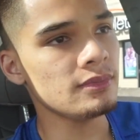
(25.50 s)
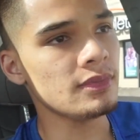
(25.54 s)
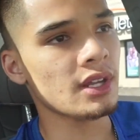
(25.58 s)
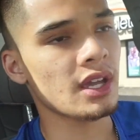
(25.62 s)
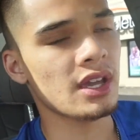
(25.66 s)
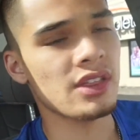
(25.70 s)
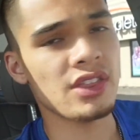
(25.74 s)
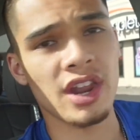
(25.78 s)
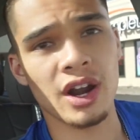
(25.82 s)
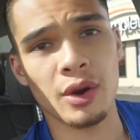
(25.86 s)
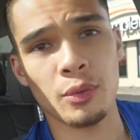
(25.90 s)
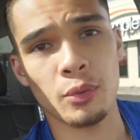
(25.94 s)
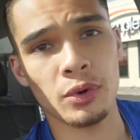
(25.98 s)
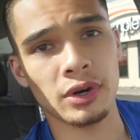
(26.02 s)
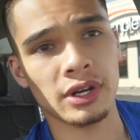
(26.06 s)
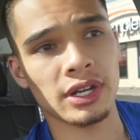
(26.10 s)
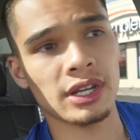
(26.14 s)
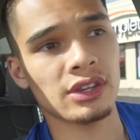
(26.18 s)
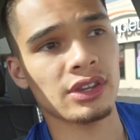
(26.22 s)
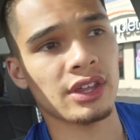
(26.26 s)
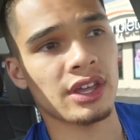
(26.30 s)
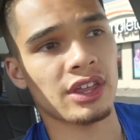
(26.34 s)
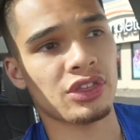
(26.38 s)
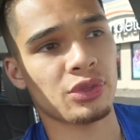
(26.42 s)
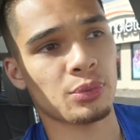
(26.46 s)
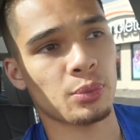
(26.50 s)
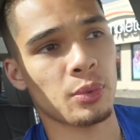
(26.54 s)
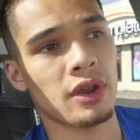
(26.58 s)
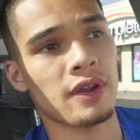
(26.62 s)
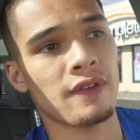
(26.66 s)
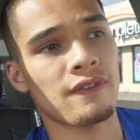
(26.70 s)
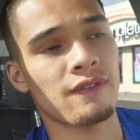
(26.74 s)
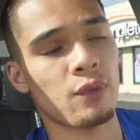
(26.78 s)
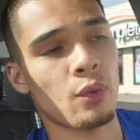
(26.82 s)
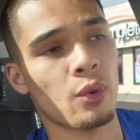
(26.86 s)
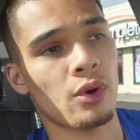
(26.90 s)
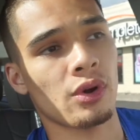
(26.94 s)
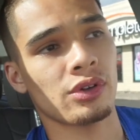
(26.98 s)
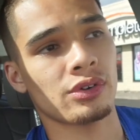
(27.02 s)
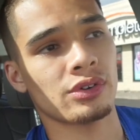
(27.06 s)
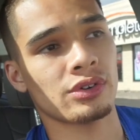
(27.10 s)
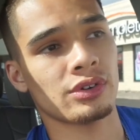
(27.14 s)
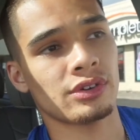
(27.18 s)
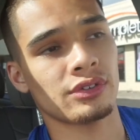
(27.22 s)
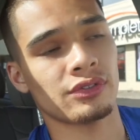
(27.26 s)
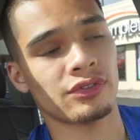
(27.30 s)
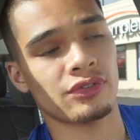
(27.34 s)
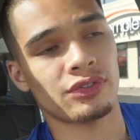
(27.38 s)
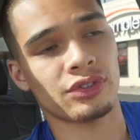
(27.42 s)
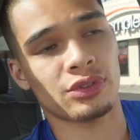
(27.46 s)
And then I'm working like three to four
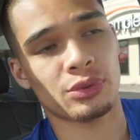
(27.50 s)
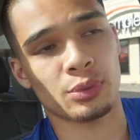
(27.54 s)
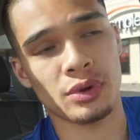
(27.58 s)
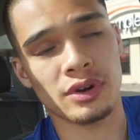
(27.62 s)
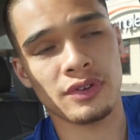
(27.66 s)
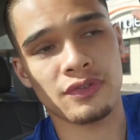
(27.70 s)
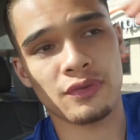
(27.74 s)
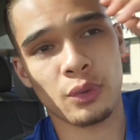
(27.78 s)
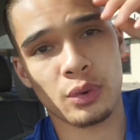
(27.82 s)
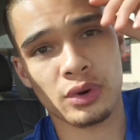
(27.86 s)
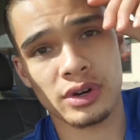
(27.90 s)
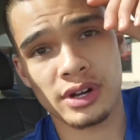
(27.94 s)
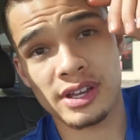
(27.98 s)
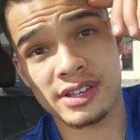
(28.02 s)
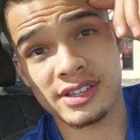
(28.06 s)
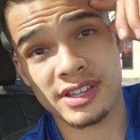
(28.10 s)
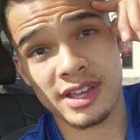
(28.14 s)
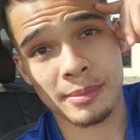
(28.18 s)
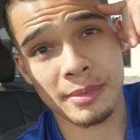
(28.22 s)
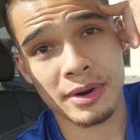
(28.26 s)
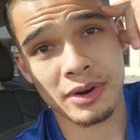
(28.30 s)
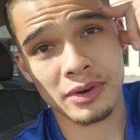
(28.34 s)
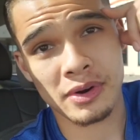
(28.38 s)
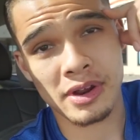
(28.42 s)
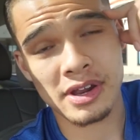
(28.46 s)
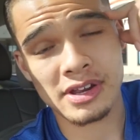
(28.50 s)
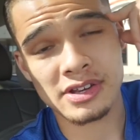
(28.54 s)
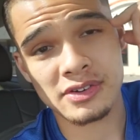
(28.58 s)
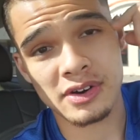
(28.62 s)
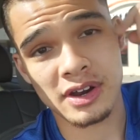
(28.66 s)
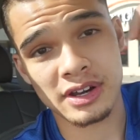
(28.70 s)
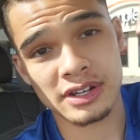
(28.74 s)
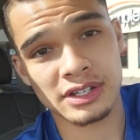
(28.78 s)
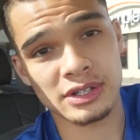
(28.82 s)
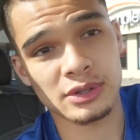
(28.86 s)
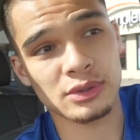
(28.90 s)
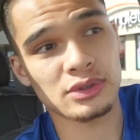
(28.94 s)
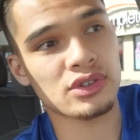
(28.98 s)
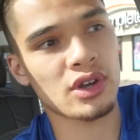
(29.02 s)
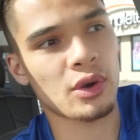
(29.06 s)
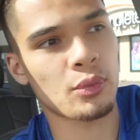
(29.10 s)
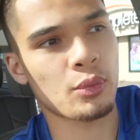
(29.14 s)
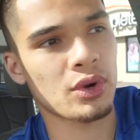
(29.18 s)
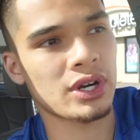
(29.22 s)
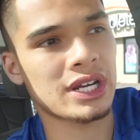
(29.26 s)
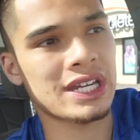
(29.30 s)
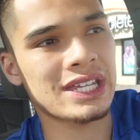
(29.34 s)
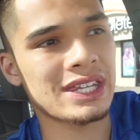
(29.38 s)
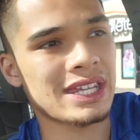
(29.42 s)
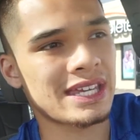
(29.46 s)
days at my restaurant too. So I'm
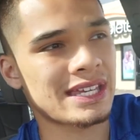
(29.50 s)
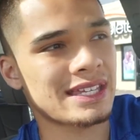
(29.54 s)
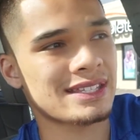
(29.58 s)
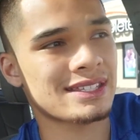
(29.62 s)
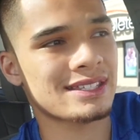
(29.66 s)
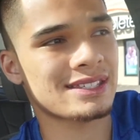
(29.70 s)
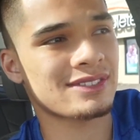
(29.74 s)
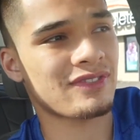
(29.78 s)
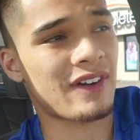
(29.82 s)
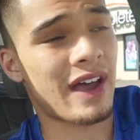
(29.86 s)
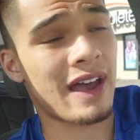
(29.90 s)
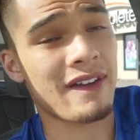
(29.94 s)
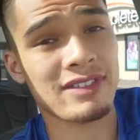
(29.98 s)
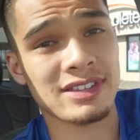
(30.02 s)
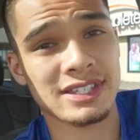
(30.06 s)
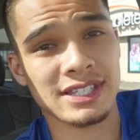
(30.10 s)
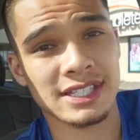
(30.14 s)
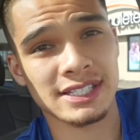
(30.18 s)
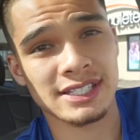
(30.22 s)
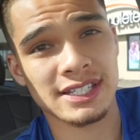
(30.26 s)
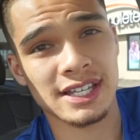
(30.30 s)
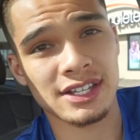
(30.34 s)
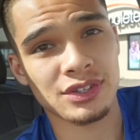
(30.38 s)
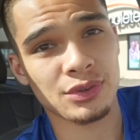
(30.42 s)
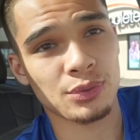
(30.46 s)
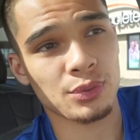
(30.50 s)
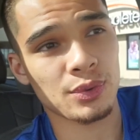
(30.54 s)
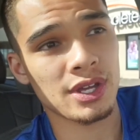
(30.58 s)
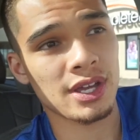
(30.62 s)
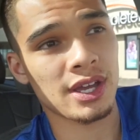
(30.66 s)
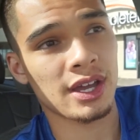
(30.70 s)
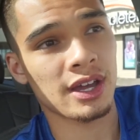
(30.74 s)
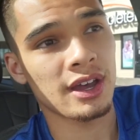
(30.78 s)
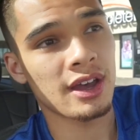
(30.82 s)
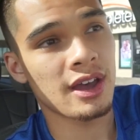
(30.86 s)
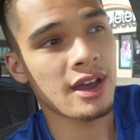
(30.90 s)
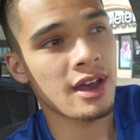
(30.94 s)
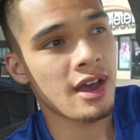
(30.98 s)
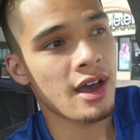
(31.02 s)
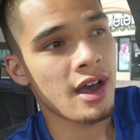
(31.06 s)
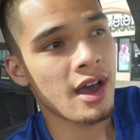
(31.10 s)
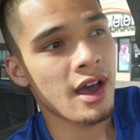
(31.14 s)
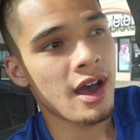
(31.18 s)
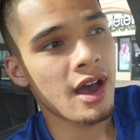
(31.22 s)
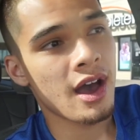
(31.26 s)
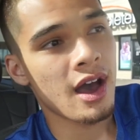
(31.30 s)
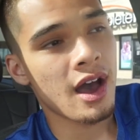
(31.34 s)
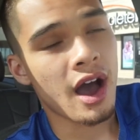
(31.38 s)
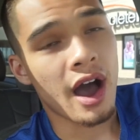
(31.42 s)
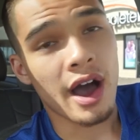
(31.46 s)
working like 5 to 6 days a week
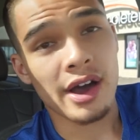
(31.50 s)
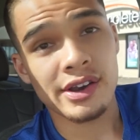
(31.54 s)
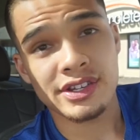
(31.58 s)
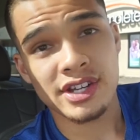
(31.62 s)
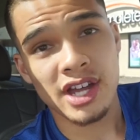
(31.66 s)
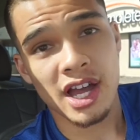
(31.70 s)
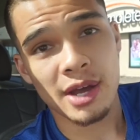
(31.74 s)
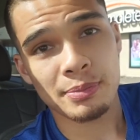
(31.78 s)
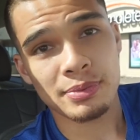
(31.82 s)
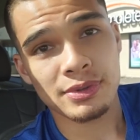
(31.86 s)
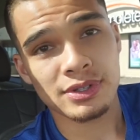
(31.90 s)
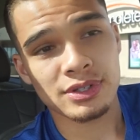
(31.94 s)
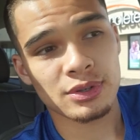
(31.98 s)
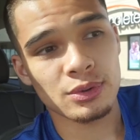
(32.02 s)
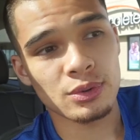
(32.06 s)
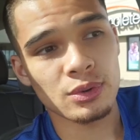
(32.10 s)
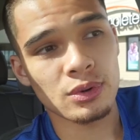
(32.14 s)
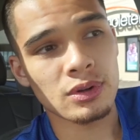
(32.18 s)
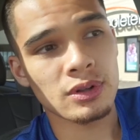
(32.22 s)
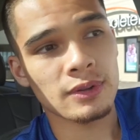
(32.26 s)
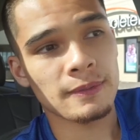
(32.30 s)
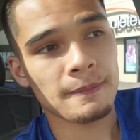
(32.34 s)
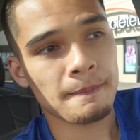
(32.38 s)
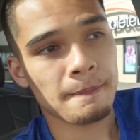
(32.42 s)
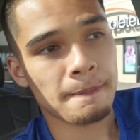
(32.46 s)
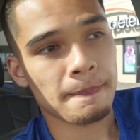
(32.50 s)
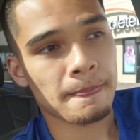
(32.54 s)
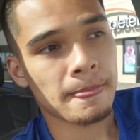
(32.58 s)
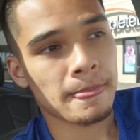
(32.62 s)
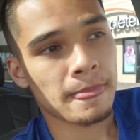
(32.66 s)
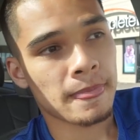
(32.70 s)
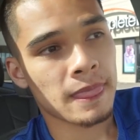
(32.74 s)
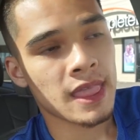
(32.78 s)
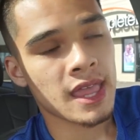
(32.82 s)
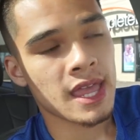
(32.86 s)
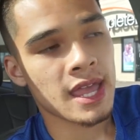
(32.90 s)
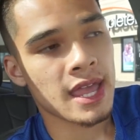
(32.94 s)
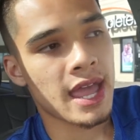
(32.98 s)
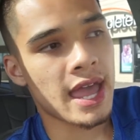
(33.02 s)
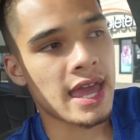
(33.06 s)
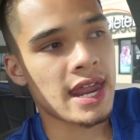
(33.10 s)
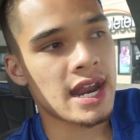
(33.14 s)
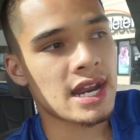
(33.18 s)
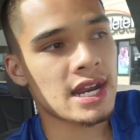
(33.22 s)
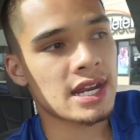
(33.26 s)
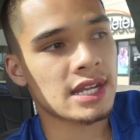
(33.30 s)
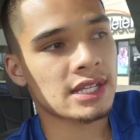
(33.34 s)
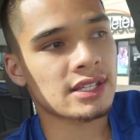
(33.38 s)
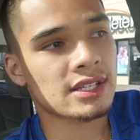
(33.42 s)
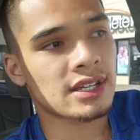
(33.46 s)
on top of school. And
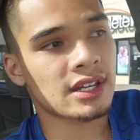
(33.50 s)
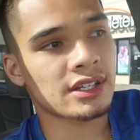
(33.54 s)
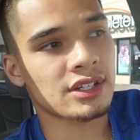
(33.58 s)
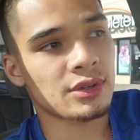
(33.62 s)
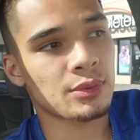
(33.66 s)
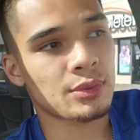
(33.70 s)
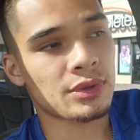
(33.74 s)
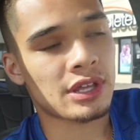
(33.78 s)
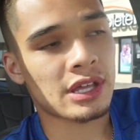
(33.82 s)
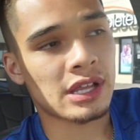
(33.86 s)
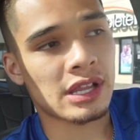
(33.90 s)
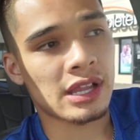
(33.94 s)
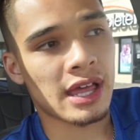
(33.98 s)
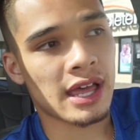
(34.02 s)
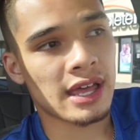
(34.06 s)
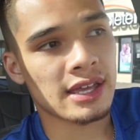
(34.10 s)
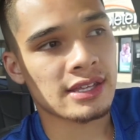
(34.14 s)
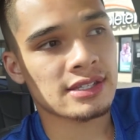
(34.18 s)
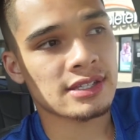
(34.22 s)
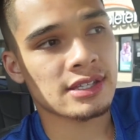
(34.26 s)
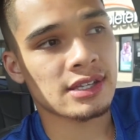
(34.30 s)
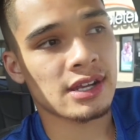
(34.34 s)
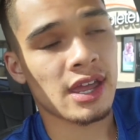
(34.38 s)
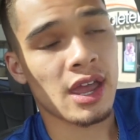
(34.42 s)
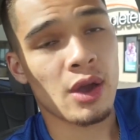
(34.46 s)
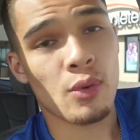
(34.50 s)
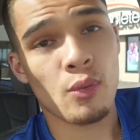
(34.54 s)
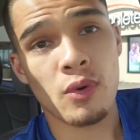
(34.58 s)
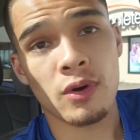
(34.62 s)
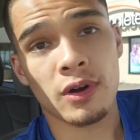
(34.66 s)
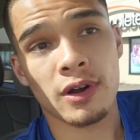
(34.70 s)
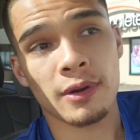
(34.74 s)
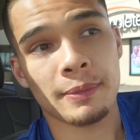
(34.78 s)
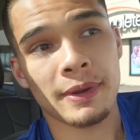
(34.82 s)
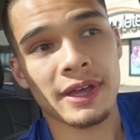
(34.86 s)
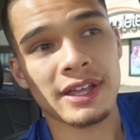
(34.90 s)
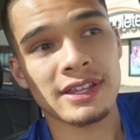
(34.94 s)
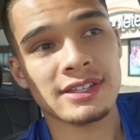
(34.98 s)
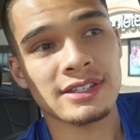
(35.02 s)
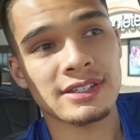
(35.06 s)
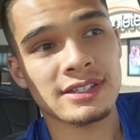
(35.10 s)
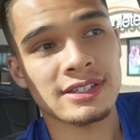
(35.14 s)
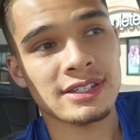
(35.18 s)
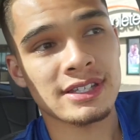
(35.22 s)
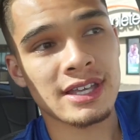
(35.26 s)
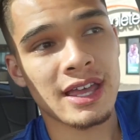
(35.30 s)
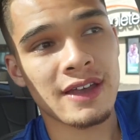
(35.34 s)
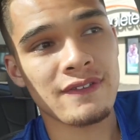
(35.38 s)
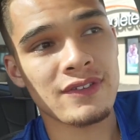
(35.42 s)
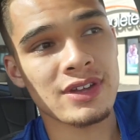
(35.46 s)
I just got done with class today. I woke up at
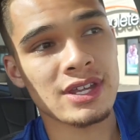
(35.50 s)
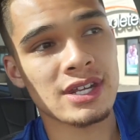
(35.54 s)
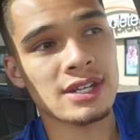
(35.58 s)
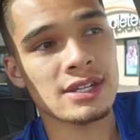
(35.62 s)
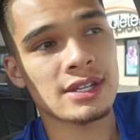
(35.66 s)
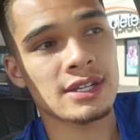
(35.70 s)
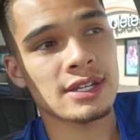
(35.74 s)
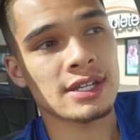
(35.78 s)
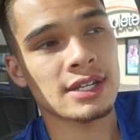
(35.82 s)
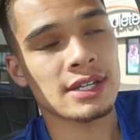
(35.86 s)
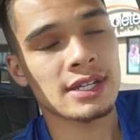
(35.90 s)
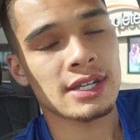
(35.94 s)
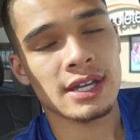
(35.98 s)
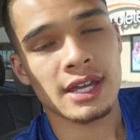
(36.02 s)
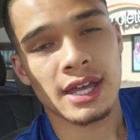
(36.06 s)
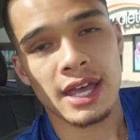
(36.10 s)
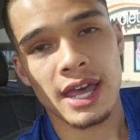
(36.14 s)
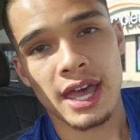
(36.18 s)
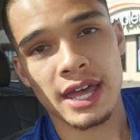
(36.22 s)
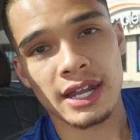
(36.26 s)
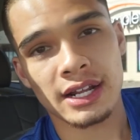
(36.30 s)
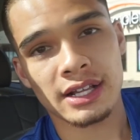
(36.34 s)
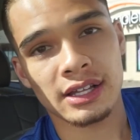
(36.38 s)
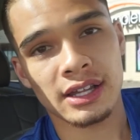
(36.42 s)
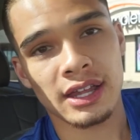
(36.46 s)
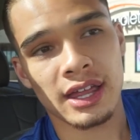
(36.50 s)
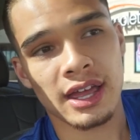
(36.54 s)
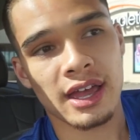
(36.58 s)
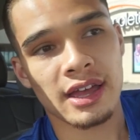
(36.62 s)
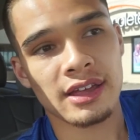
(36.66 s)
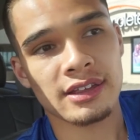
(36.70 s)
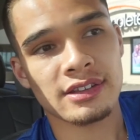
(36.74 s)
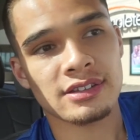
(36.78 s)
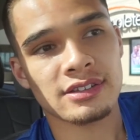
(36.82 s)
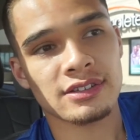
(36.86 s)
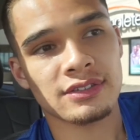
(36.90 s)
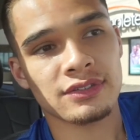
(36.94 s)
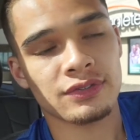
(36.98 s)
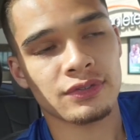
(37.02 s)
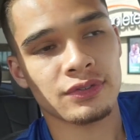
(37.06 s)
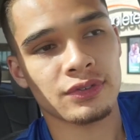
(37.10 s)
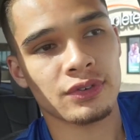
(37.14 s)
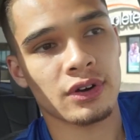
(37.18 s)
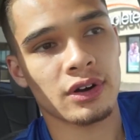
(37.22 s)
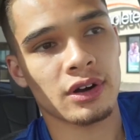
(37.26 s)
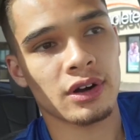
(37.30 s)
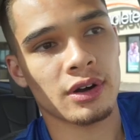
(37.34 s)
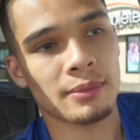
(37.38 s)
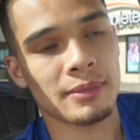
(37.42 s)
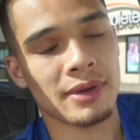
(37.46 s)
7, had class
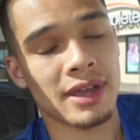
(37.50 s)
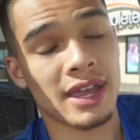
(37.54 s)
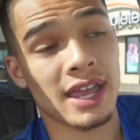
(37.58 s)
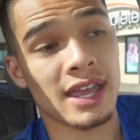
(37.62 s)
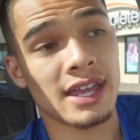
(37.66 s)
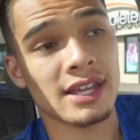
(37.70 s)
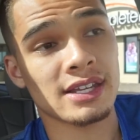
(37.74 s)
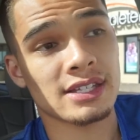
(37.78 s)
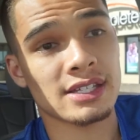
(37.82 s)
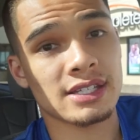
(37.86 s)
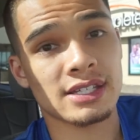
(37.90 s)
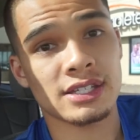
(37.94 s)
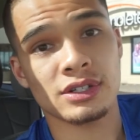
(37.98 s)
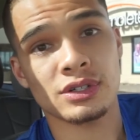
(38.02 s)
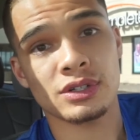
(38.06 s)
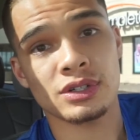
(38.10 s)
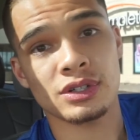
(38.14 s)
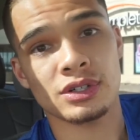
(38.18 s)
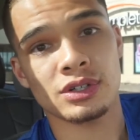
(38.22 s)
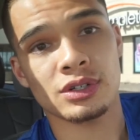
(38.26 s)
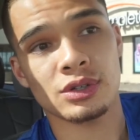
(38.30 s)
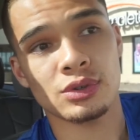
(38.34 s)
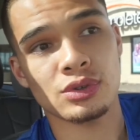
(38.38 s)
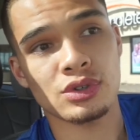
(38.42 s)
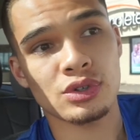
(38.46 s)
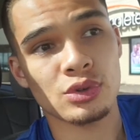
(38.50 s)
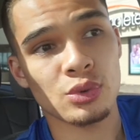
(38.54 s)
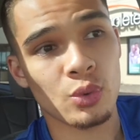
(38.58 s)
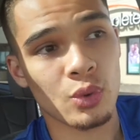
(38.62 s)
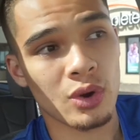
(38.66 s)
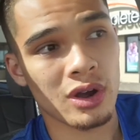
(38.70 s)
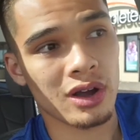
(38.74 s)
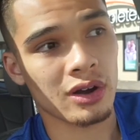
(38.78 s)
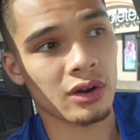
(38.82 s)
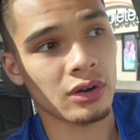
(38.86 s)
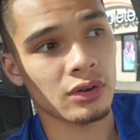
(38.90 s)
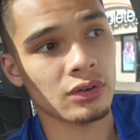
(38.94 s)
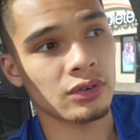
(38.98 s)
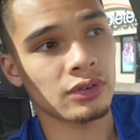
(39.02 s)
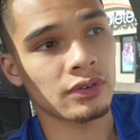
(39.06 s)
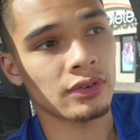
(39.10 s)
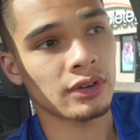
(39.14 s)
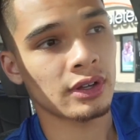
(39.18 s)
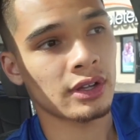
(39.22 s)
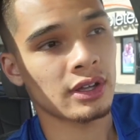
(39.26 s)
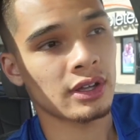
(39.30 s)
from 8 to 12.